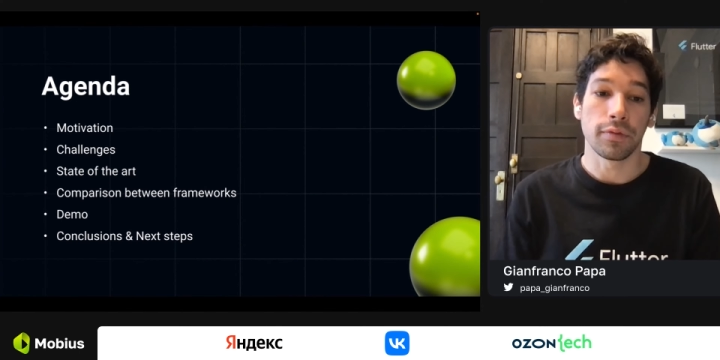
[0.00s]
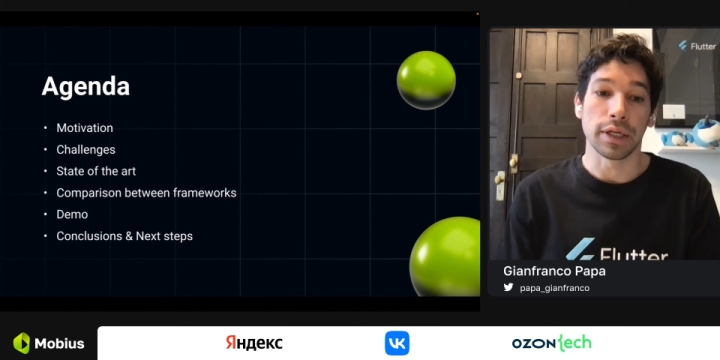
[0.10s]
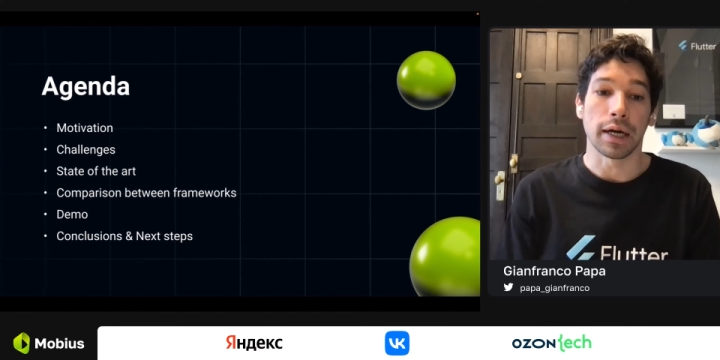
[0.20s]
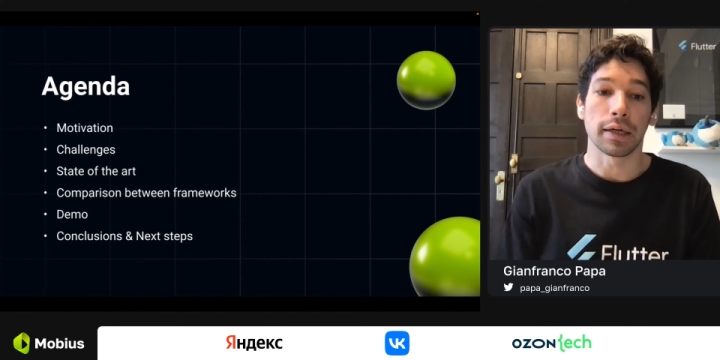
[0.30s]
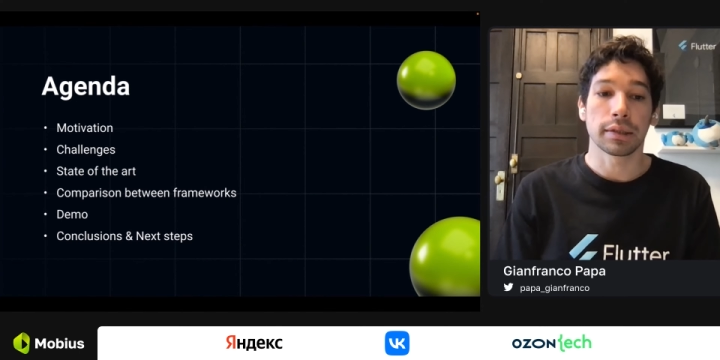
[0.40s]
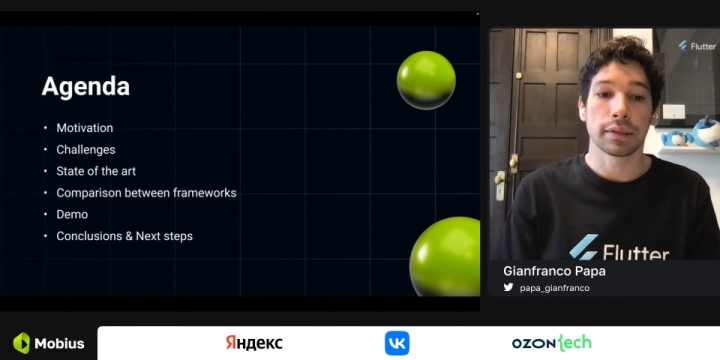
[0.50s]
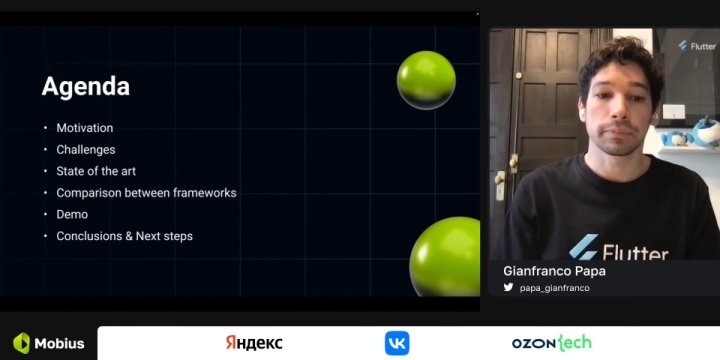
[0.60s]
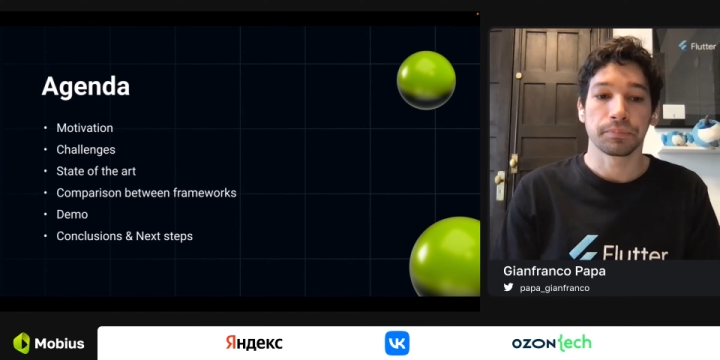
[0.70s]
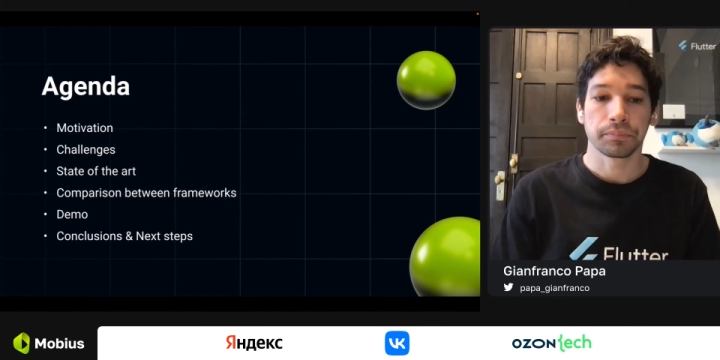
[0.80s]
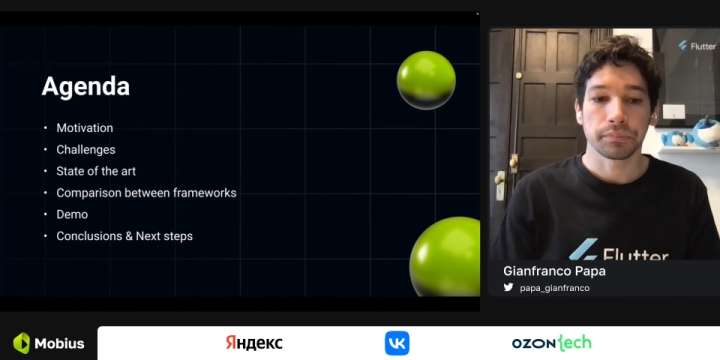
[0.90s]
the art
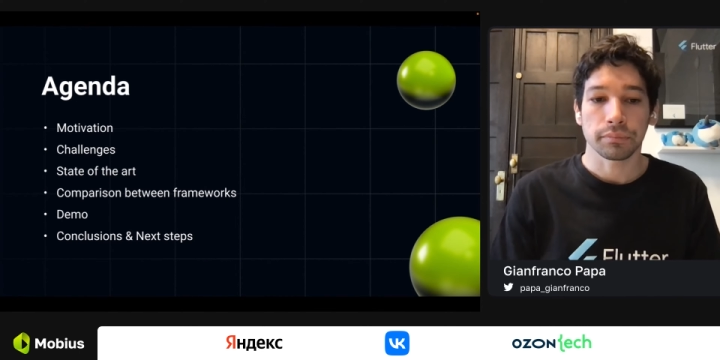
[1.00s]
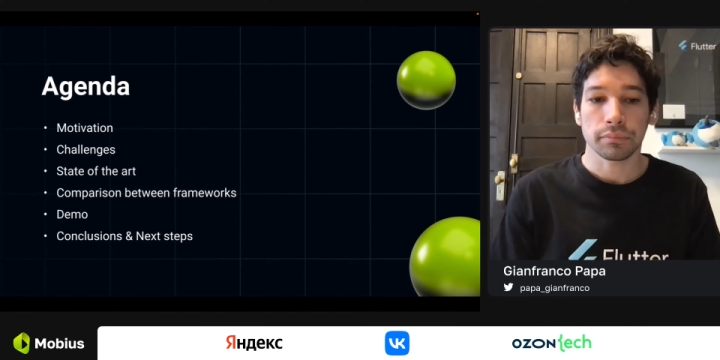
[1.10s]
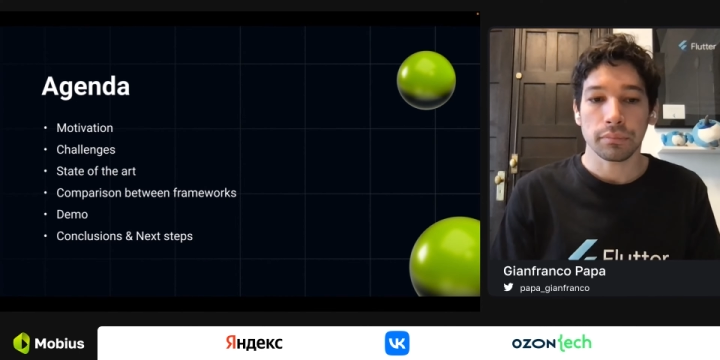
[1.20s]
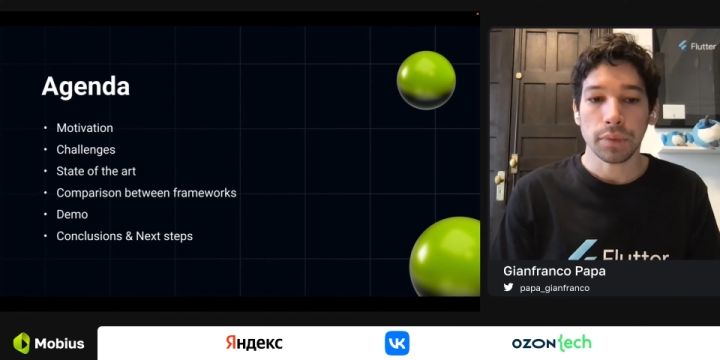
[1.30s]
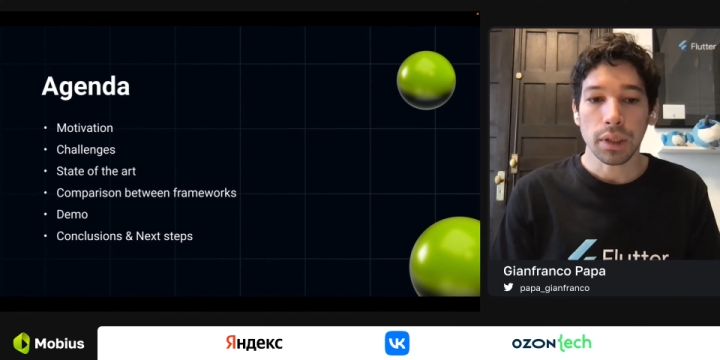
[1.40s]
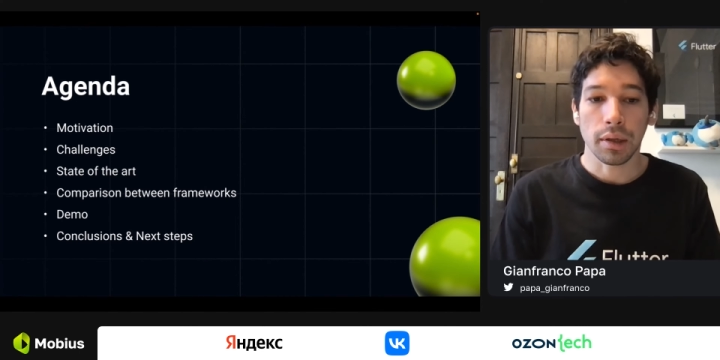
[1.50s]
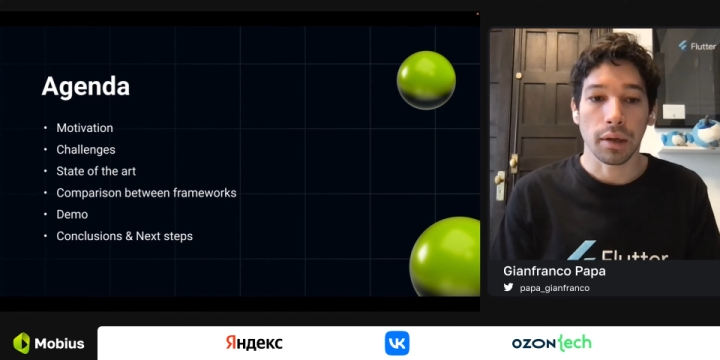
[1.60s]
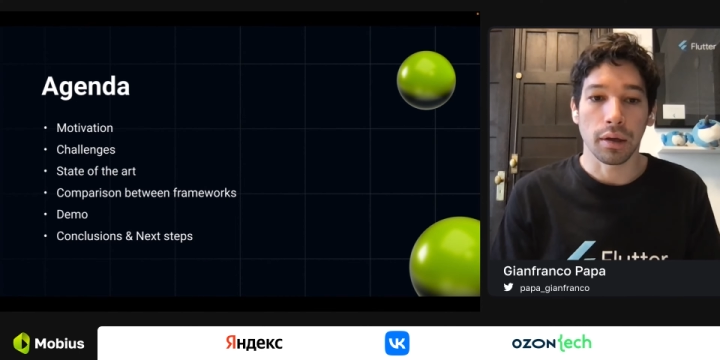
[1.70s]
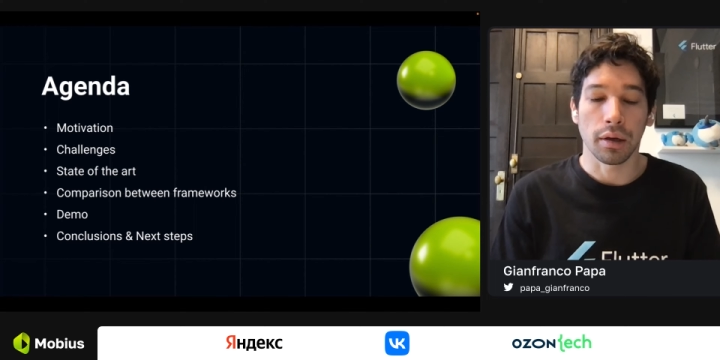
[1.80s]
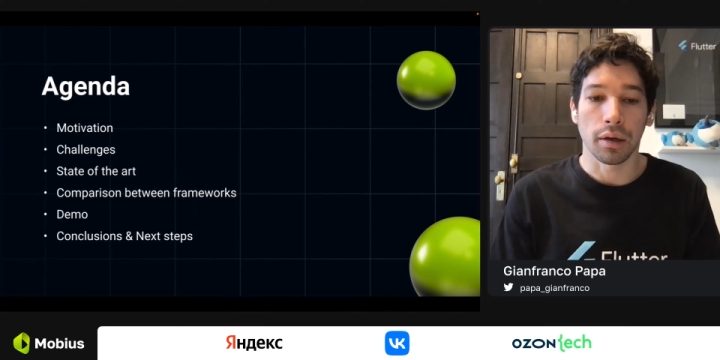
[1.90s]

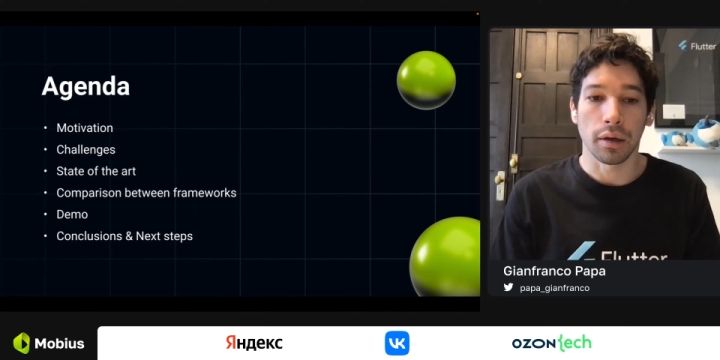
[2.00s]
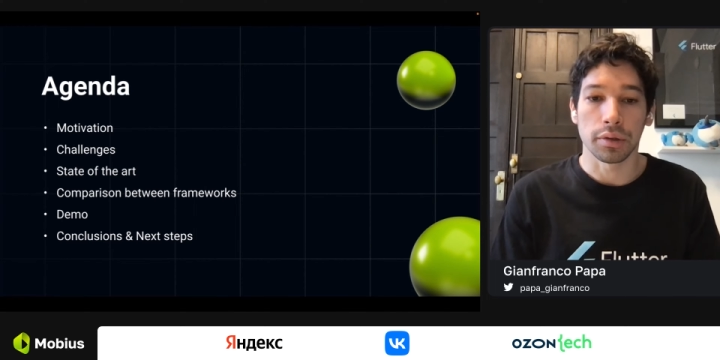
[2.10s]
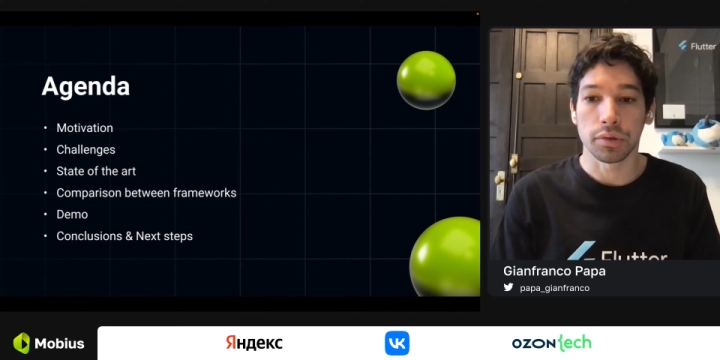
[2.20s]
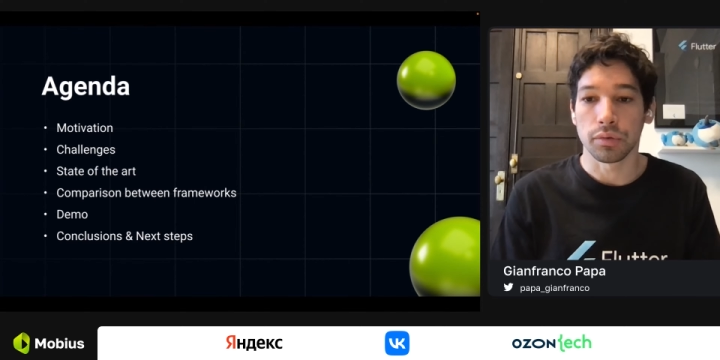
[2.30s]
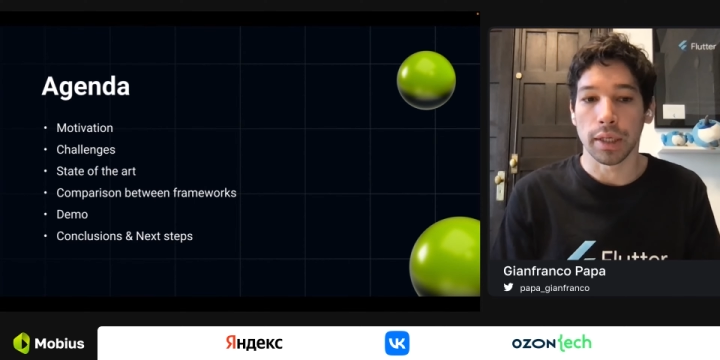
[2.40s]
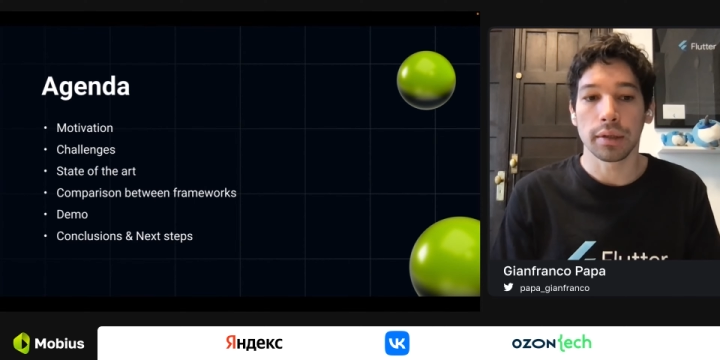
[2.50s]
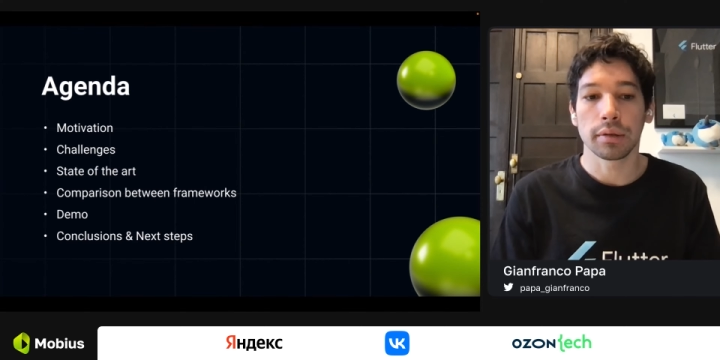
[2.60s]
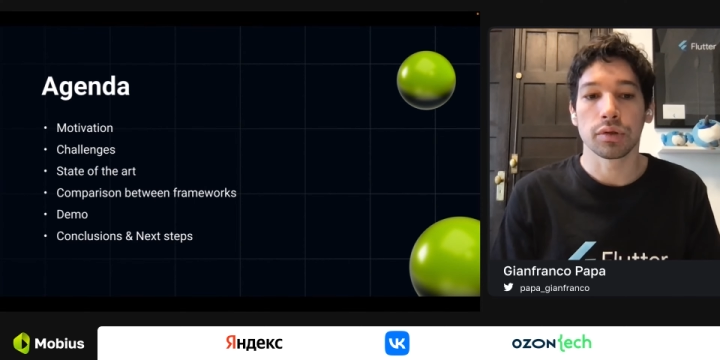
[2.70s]
uh, today?